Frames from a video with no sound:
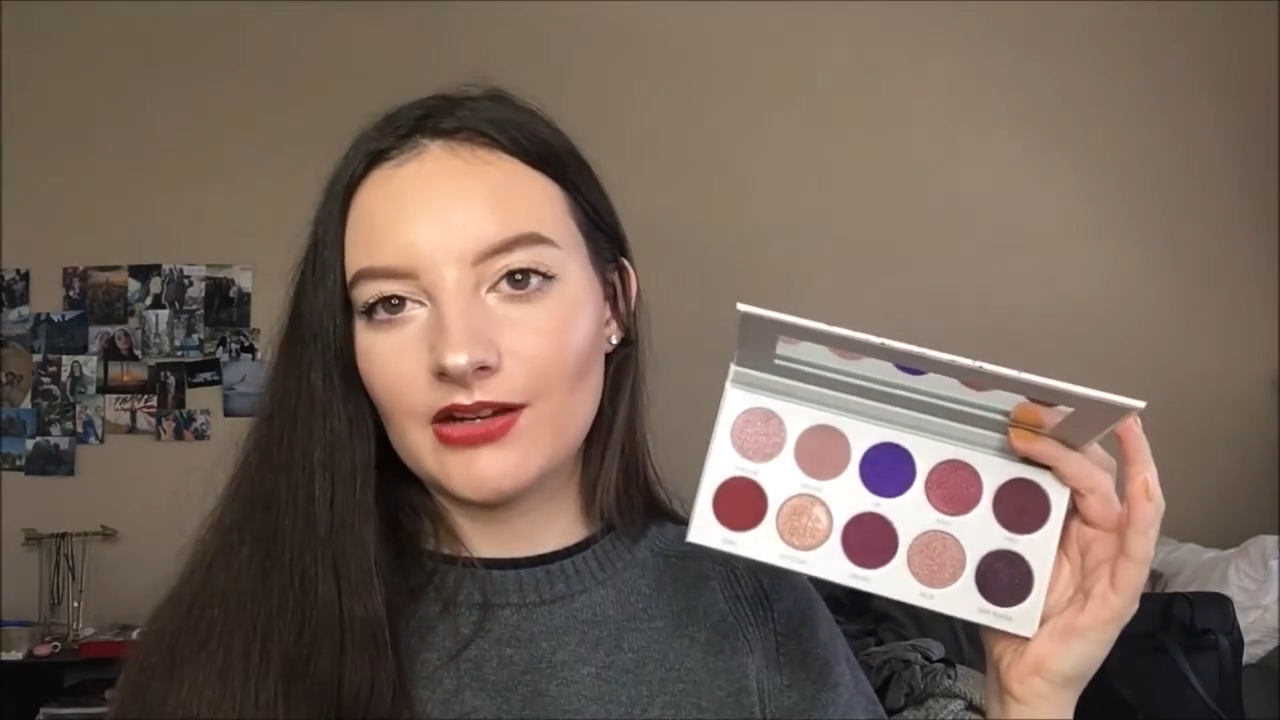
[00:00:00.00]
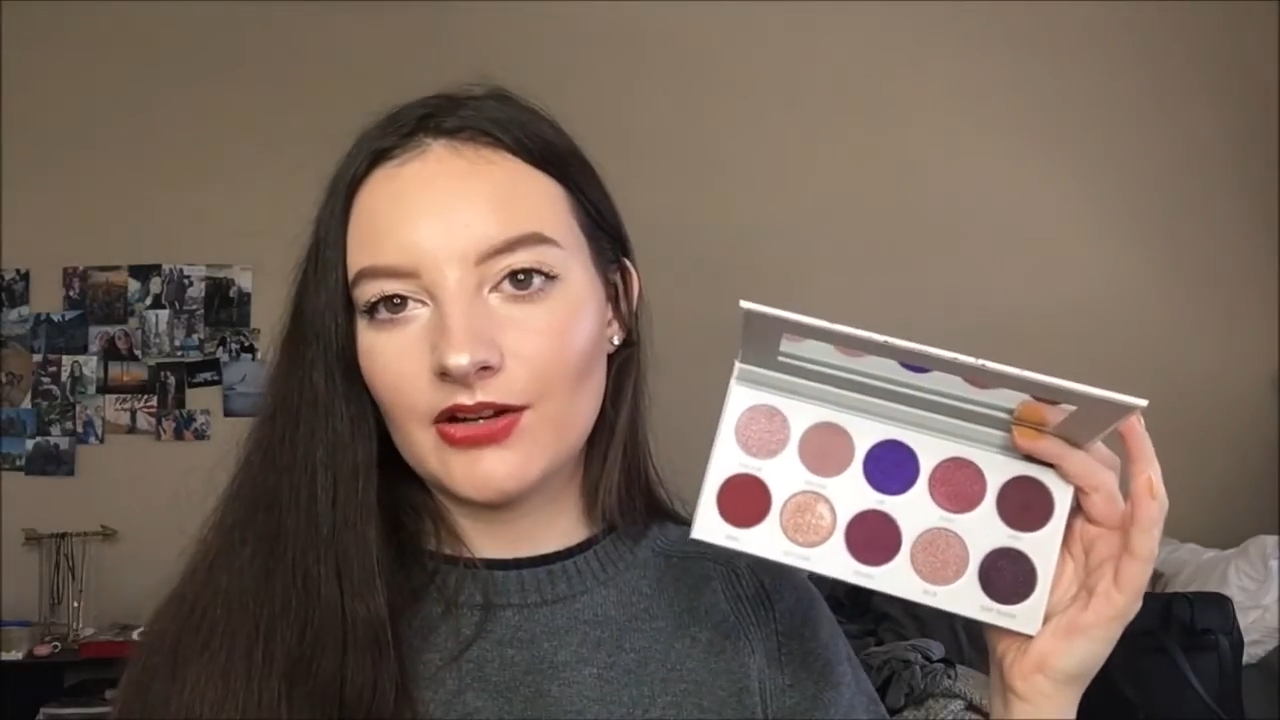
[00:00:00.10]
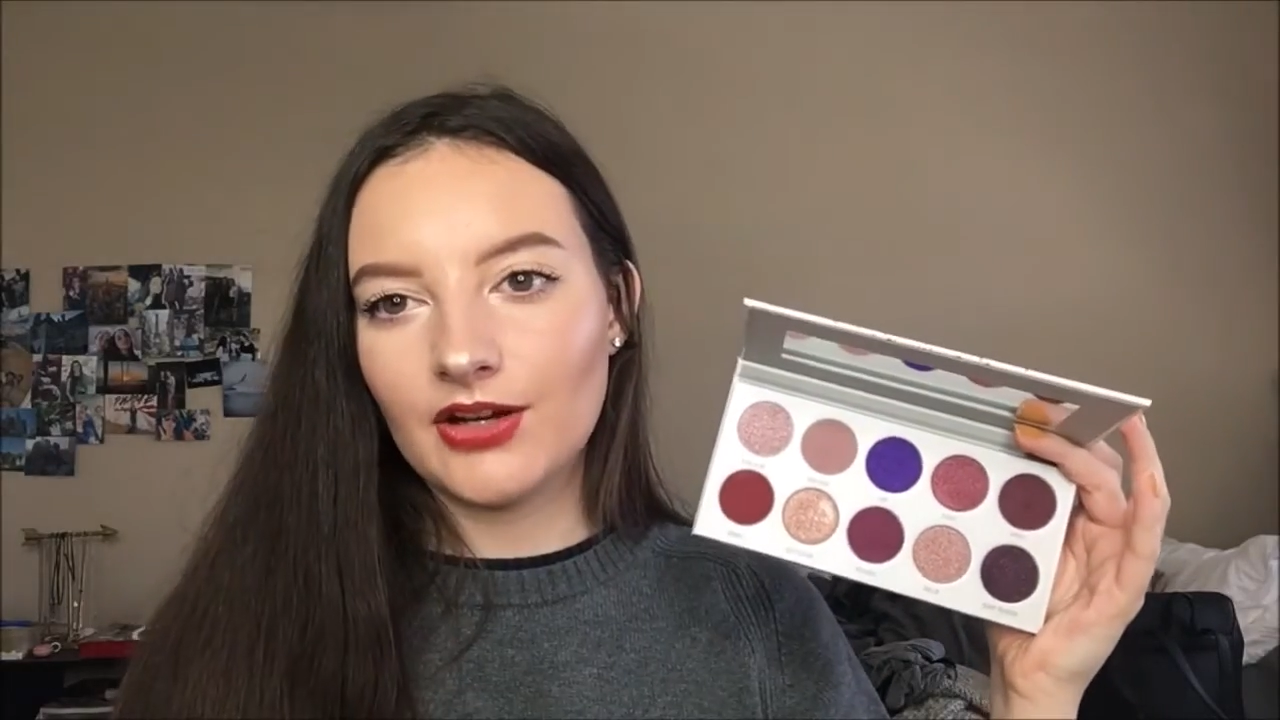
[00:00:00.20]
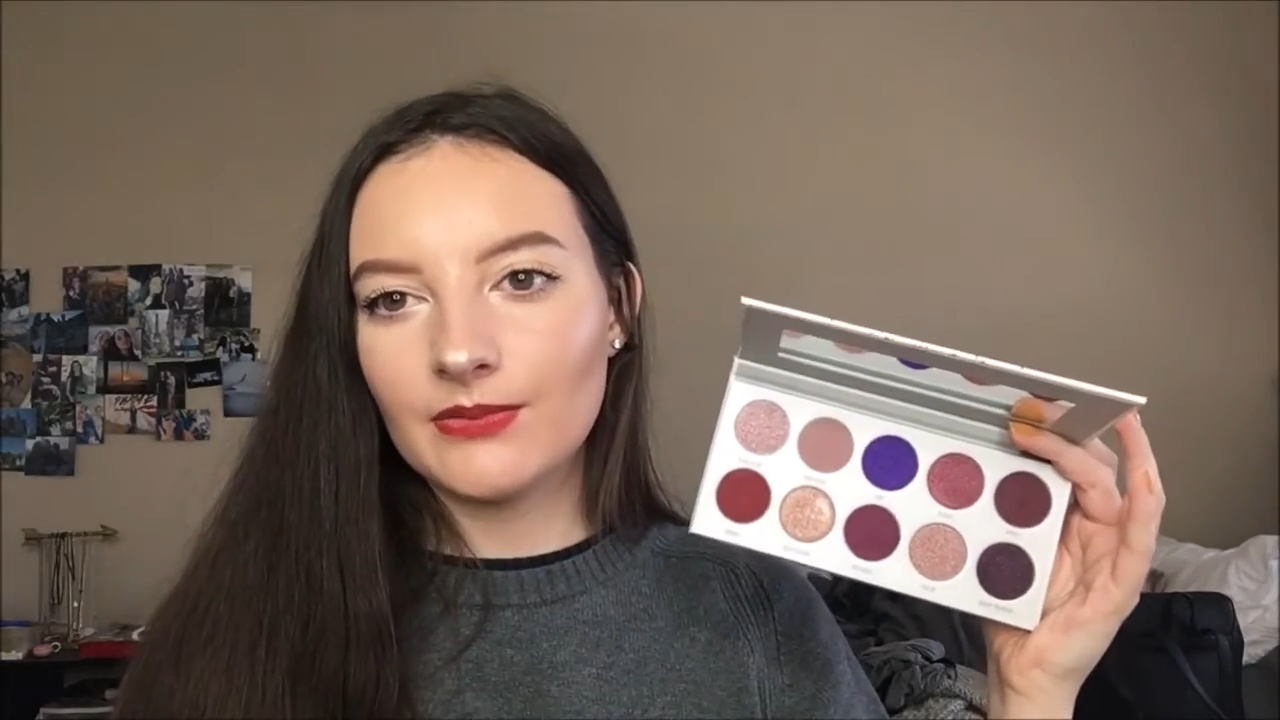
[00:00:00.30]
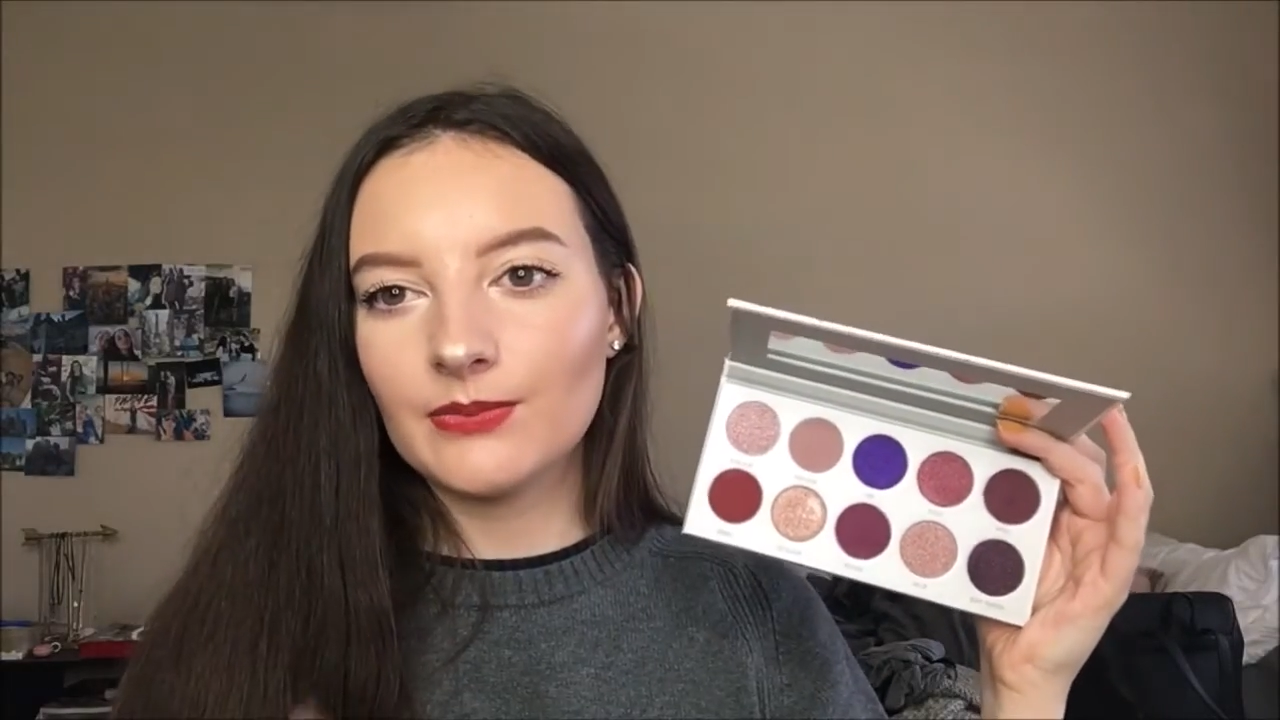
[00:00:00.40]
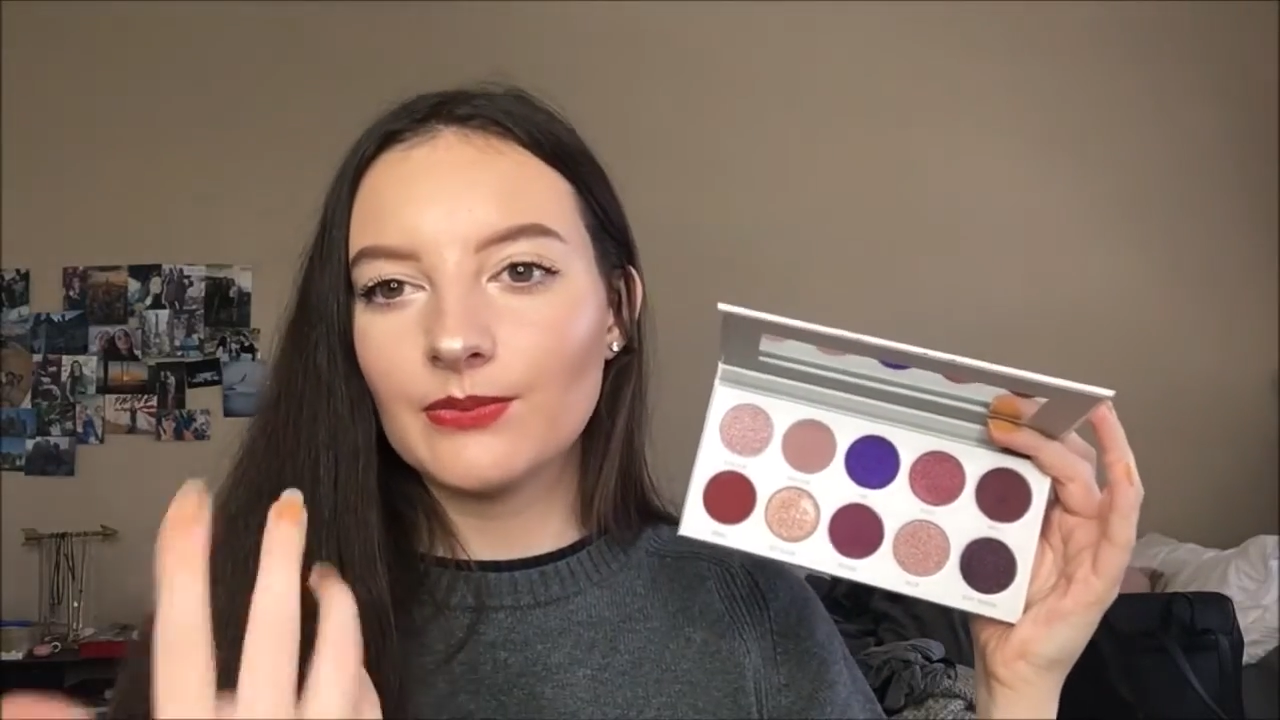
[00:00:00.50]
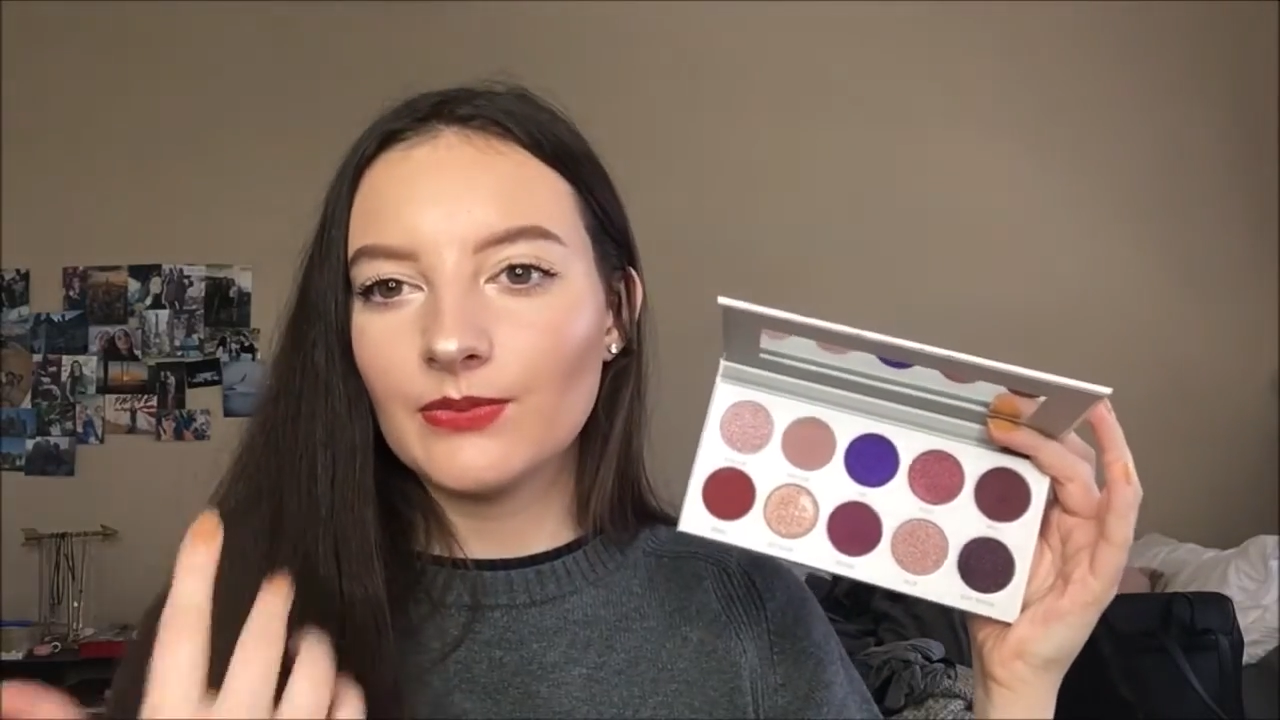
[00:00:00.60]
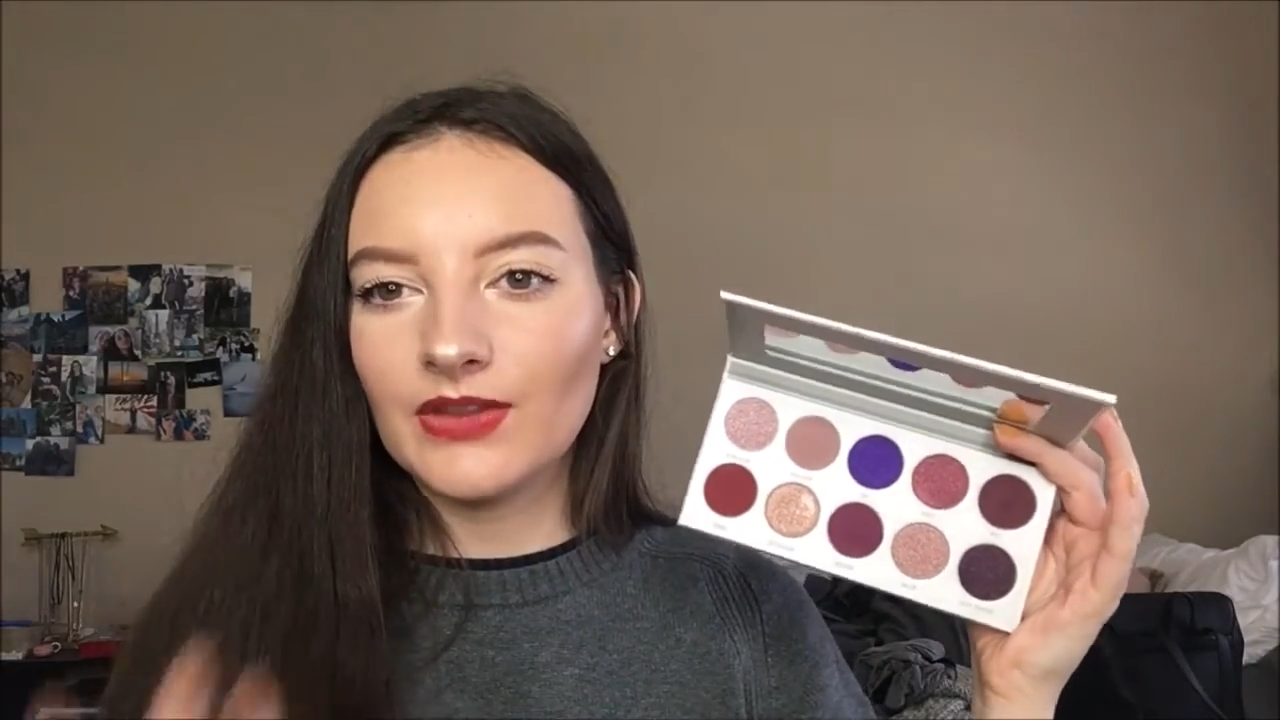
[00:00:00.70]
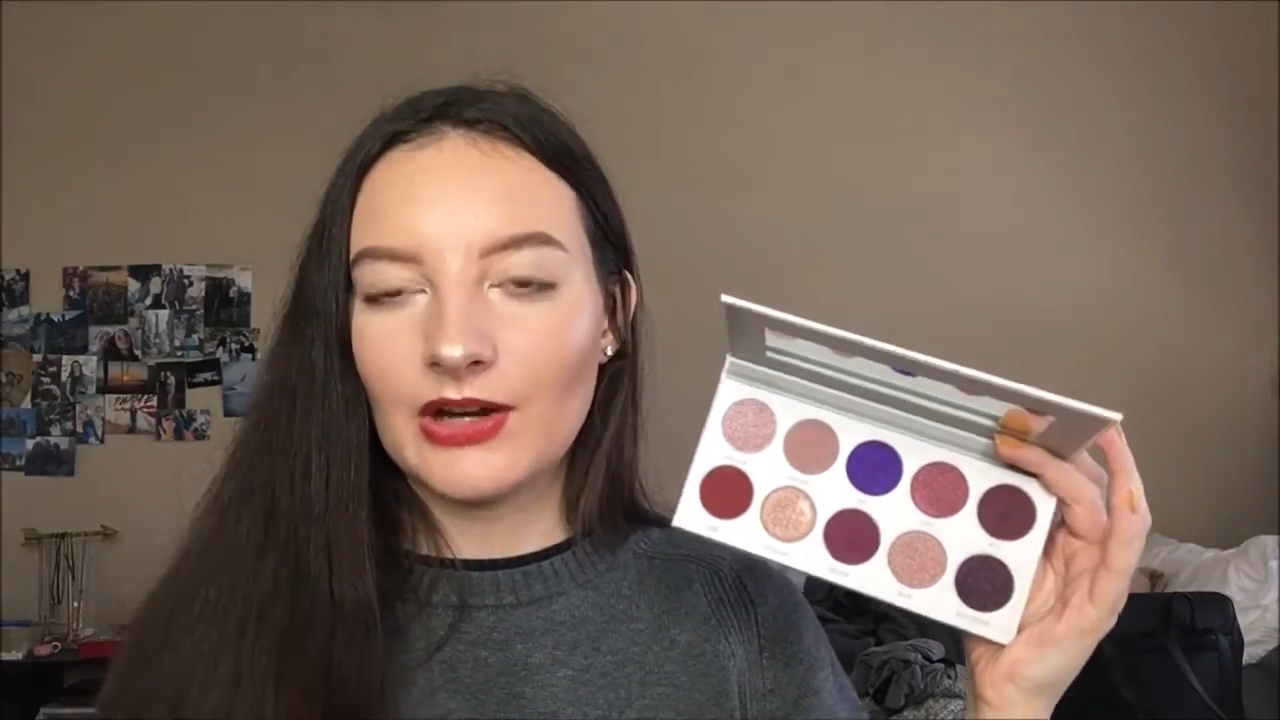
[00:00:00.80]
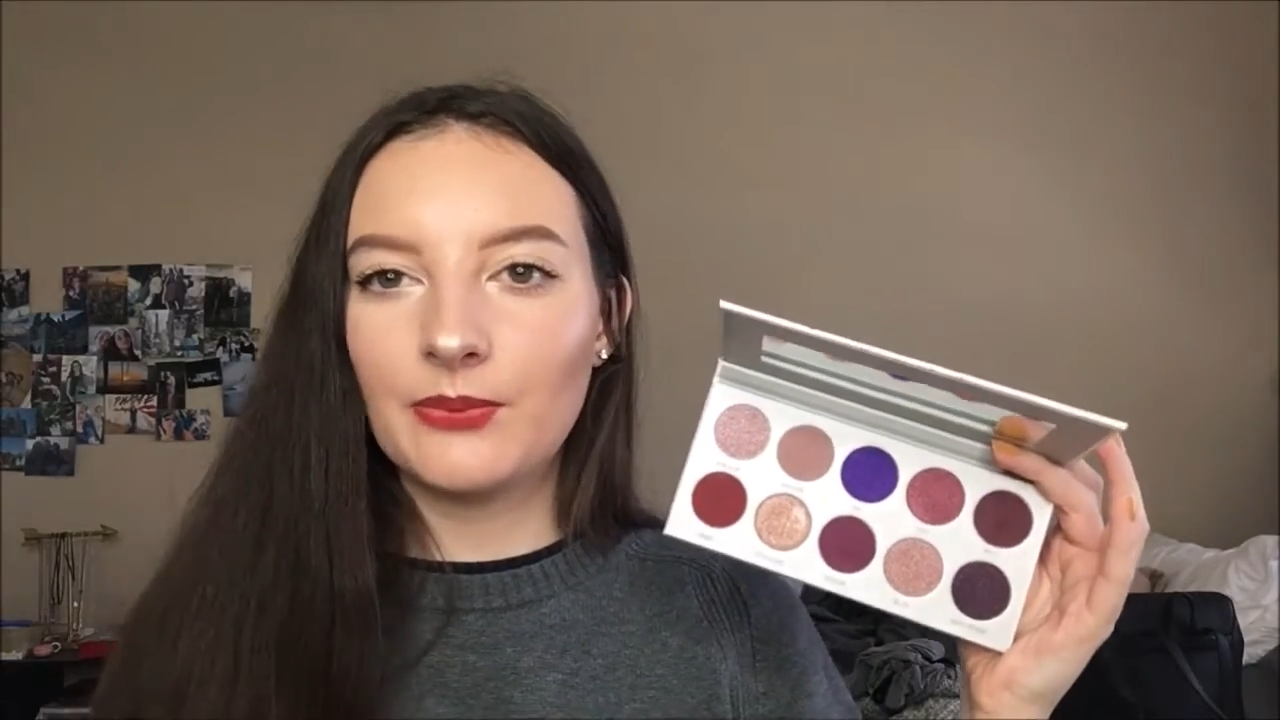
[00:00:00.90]

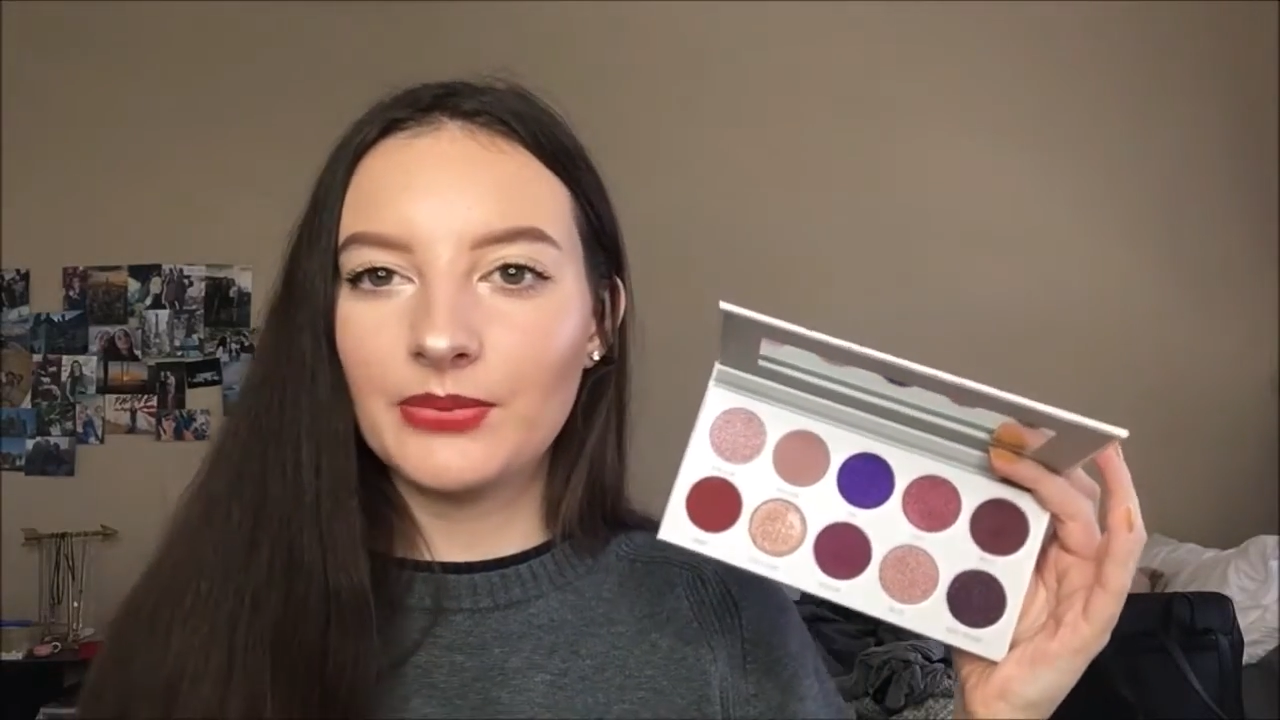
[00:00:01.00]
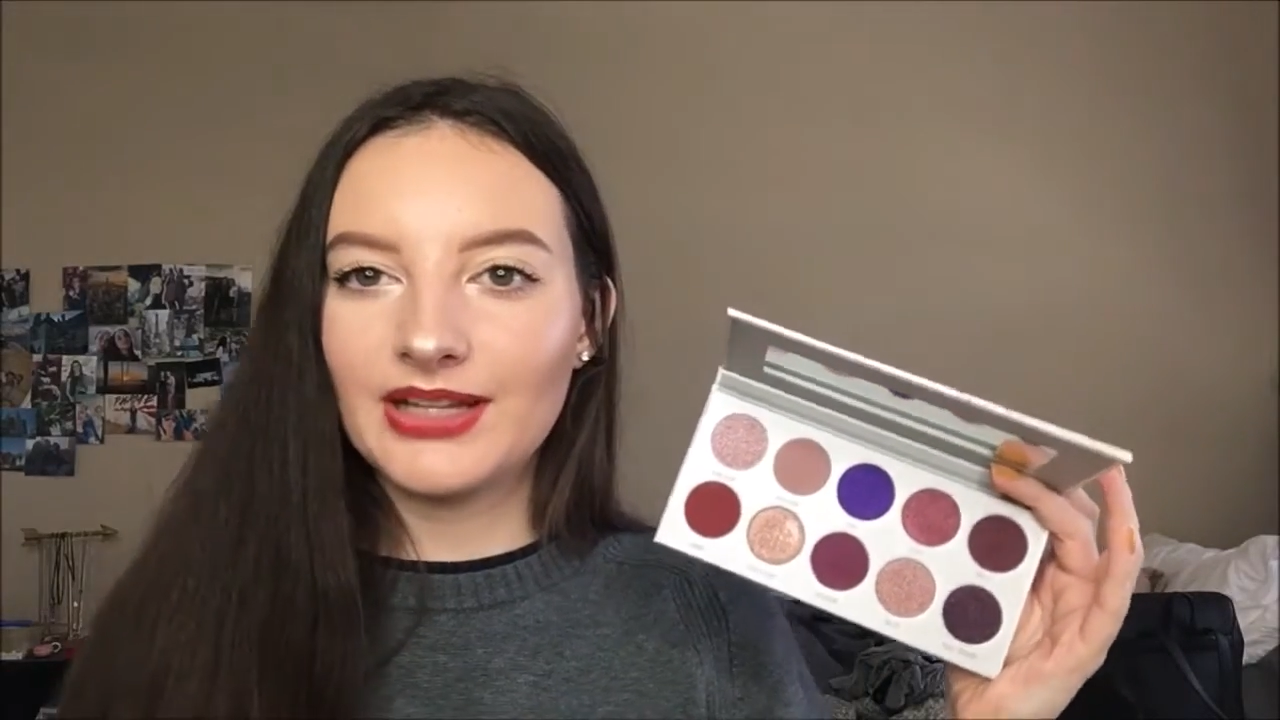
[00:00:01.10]
don't